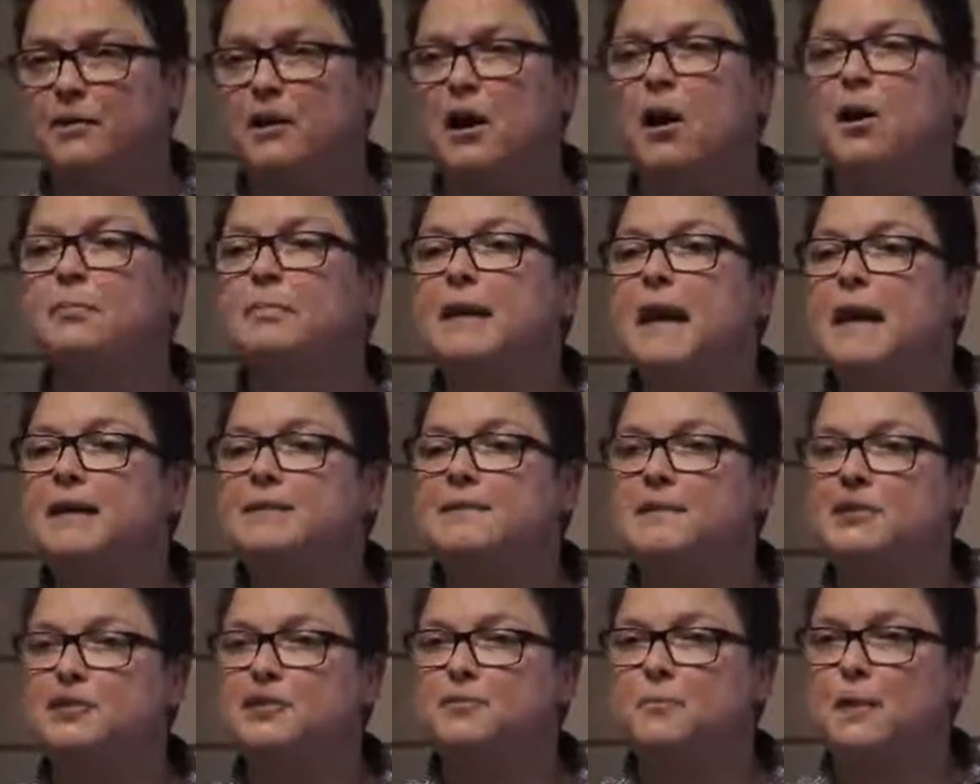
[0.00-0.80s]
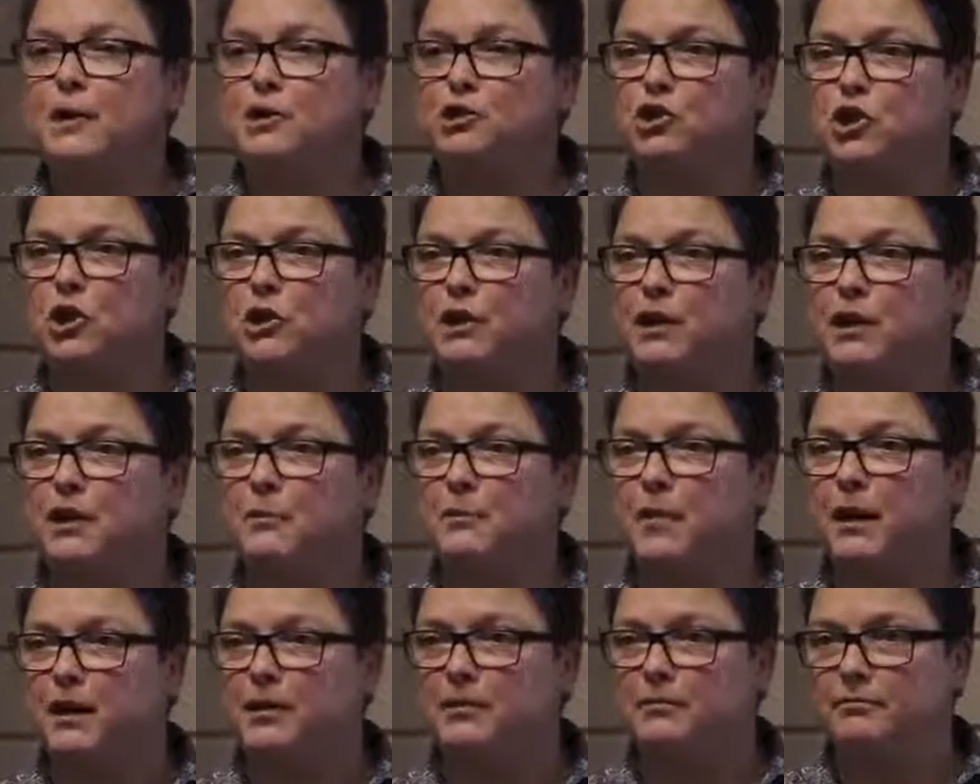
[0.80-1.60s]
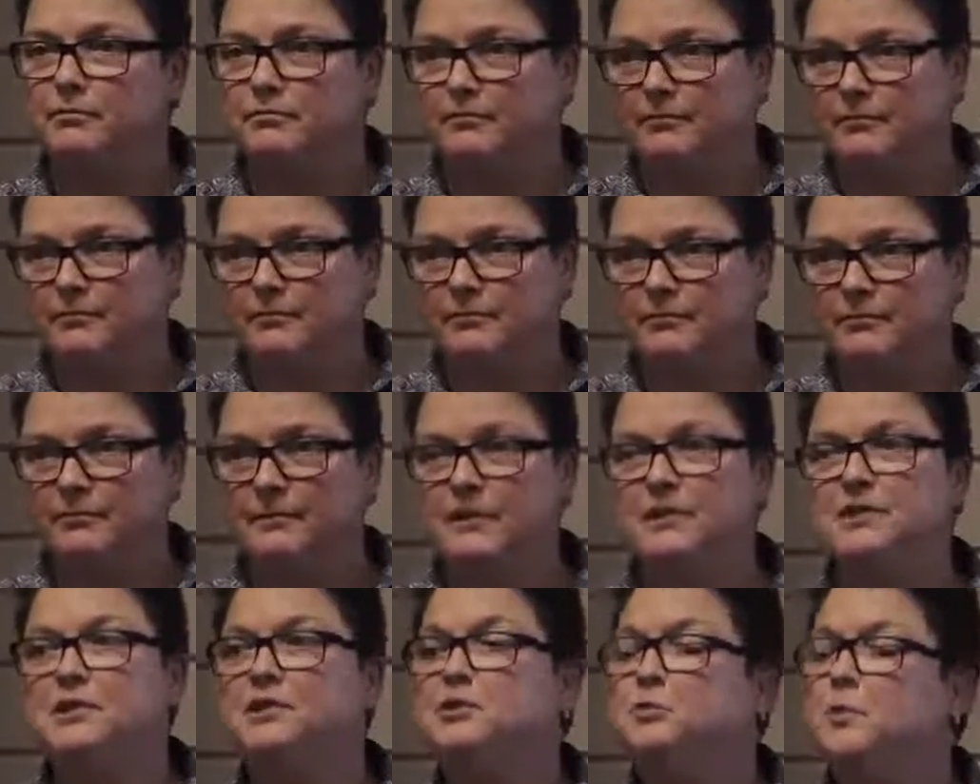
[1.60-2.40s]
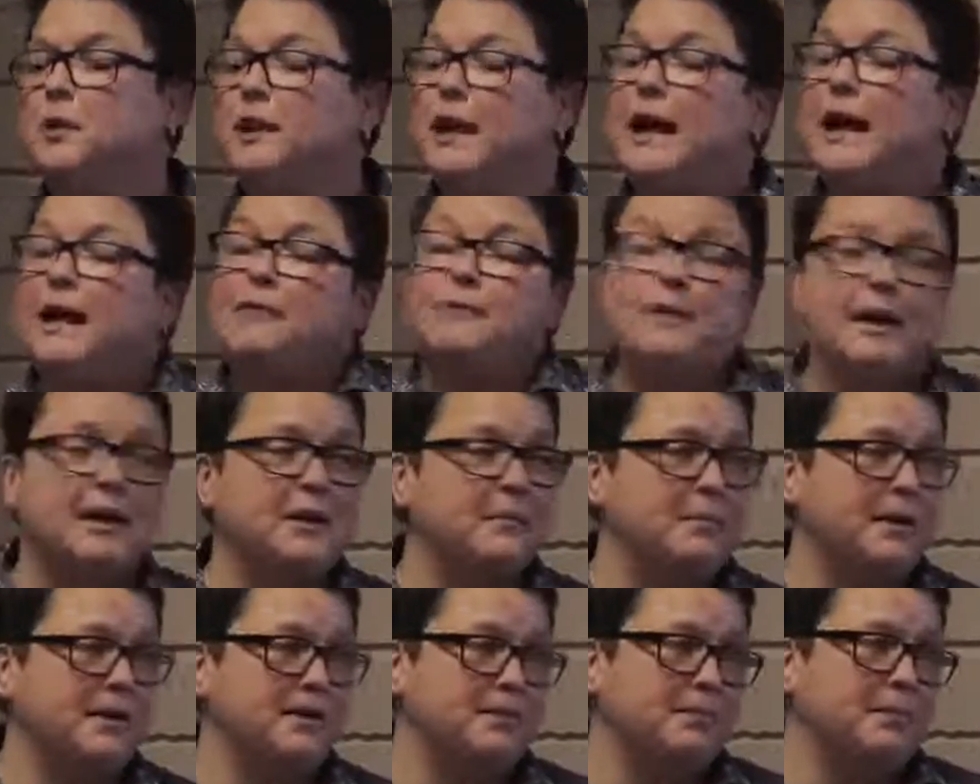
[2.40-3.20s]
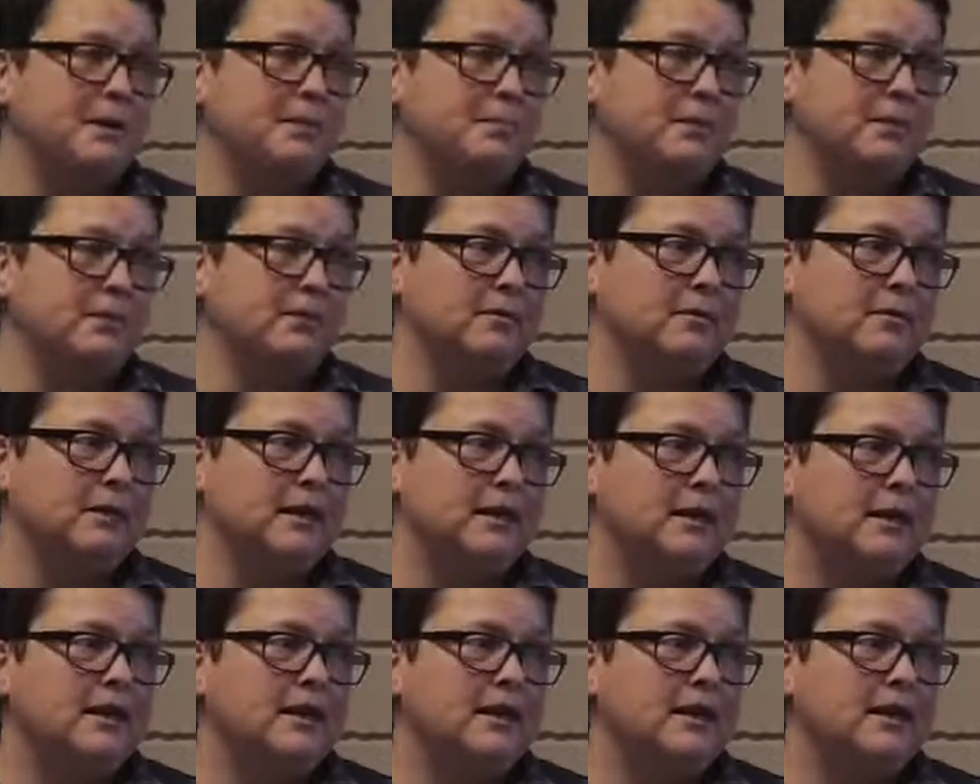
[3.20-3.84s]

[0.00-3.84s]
Comcast is my junk email. This is what I recommend to people.